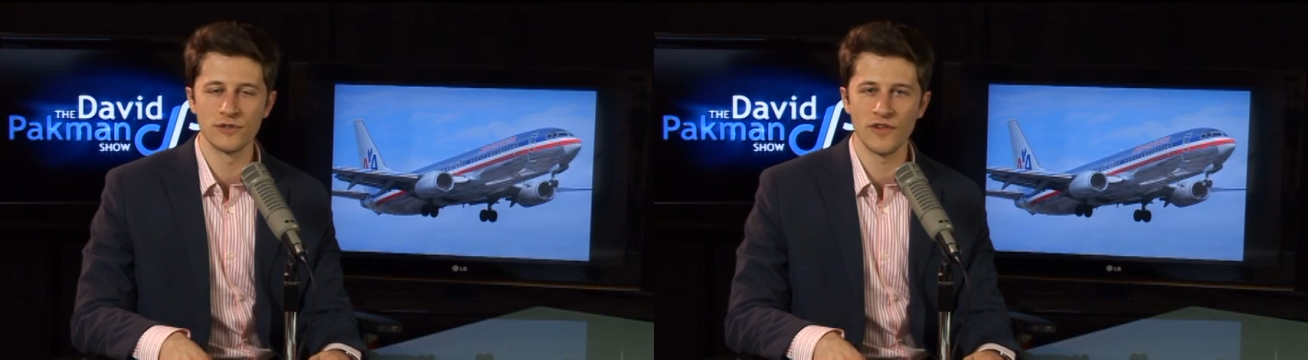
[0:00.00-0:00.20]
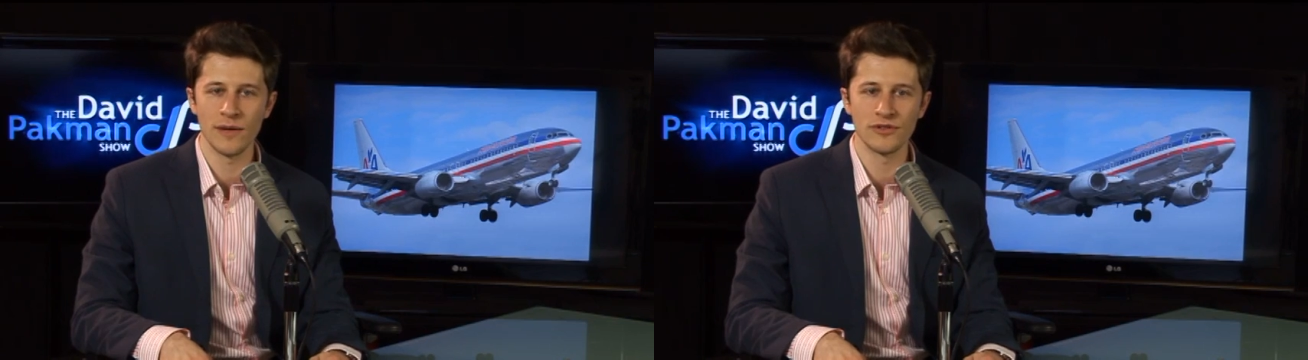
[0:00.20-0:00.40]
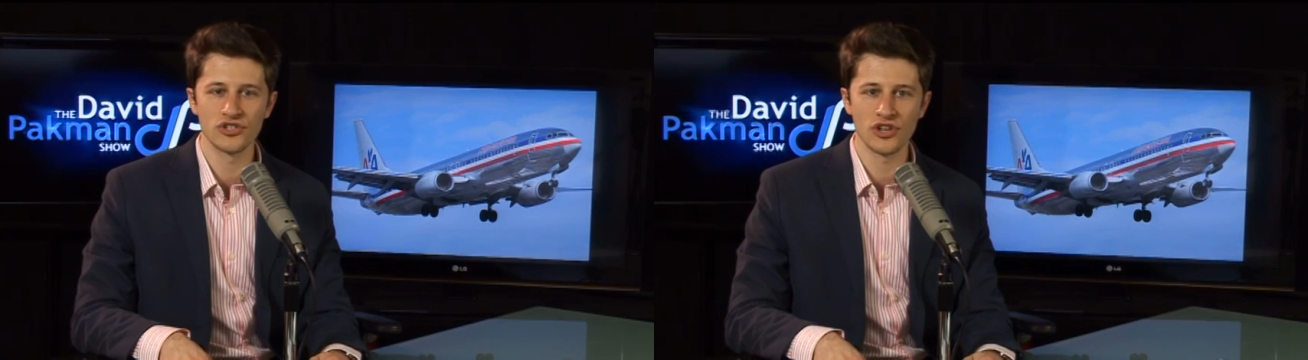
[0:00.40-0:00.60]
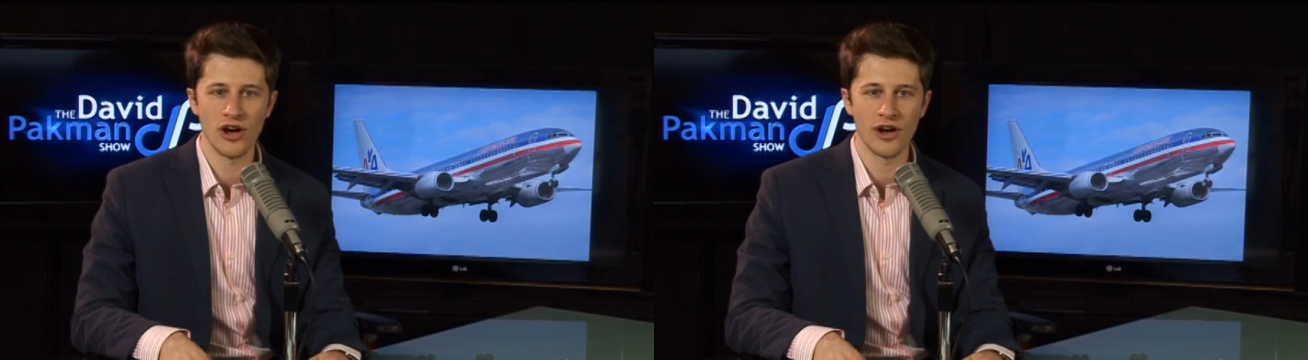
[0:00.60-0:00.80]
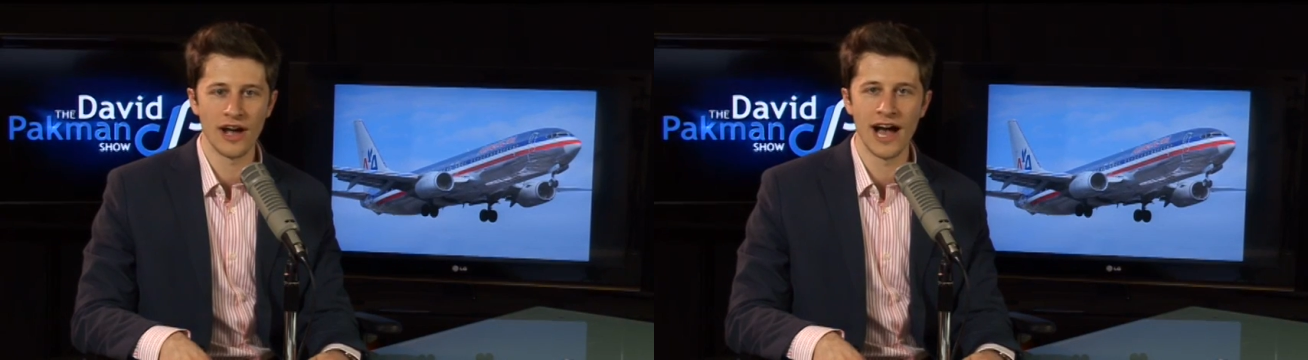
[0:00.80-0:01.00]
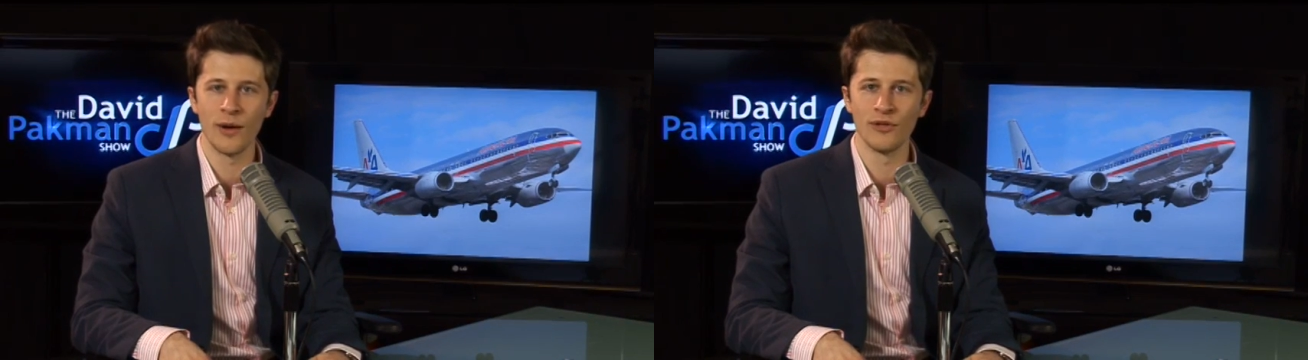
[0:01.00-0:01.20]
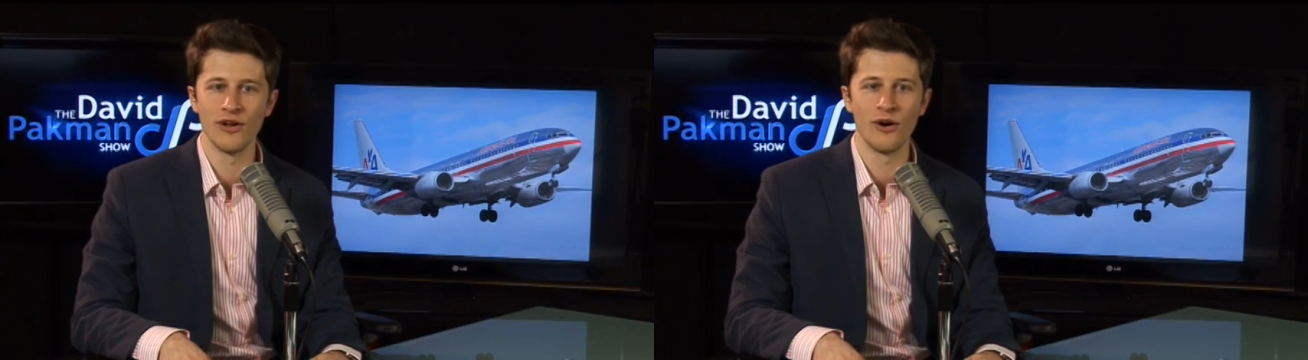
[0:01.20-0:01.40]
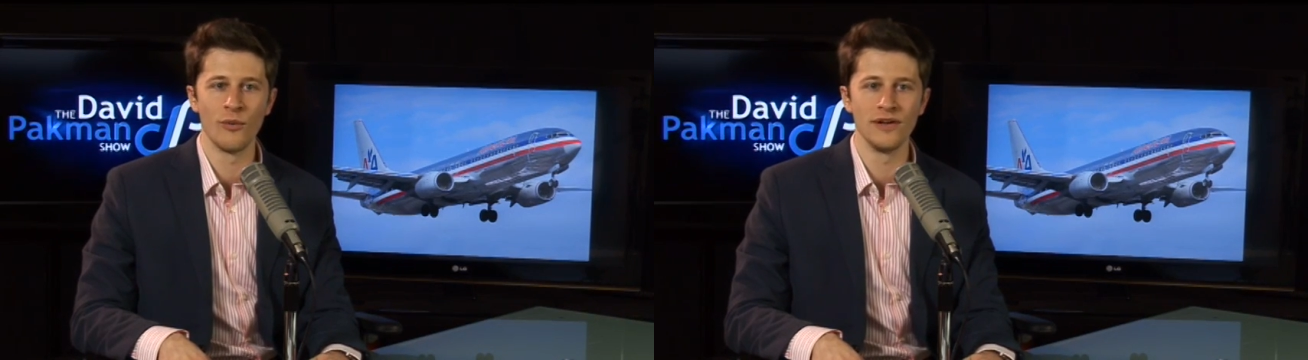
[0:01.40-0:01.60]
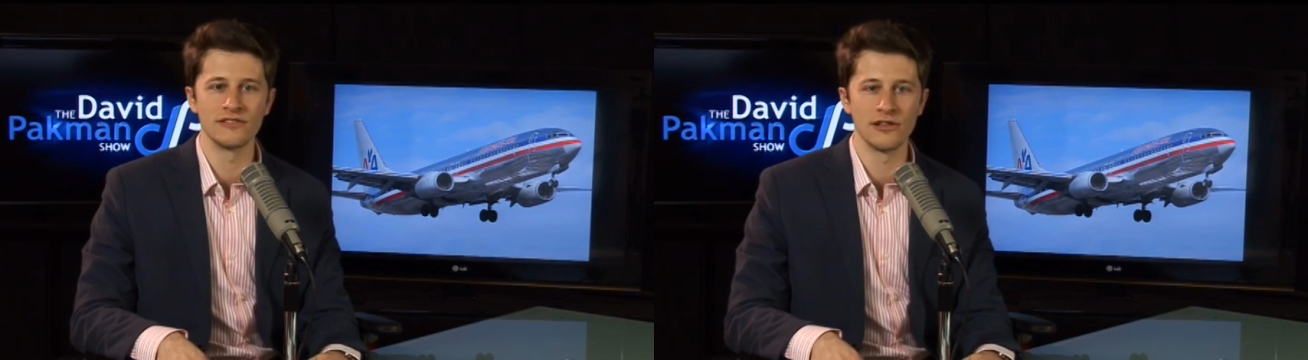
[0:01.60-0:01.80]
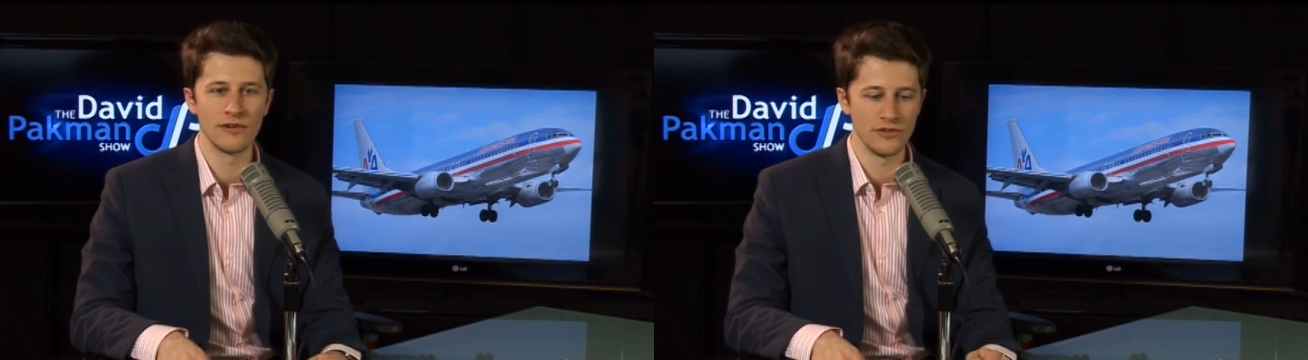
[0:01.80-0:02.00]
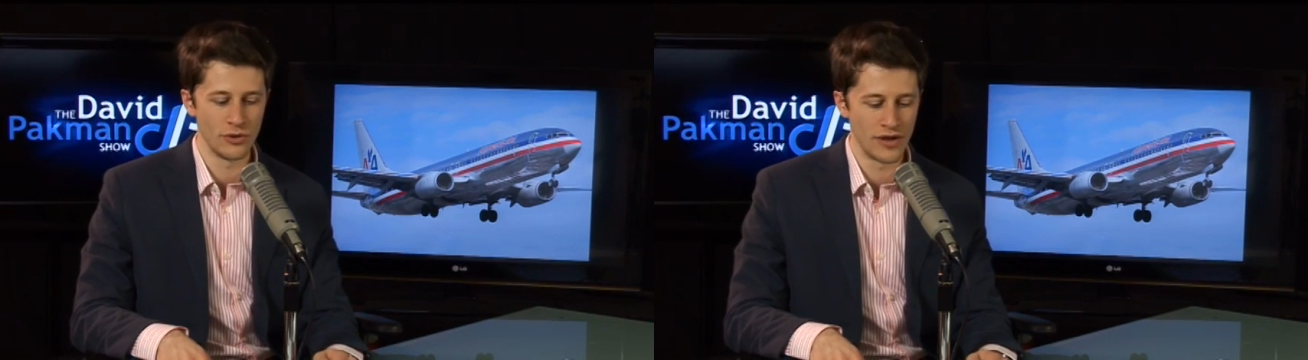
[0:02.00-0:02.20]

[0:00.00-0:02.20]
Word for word: famous song, I Will Always Love You.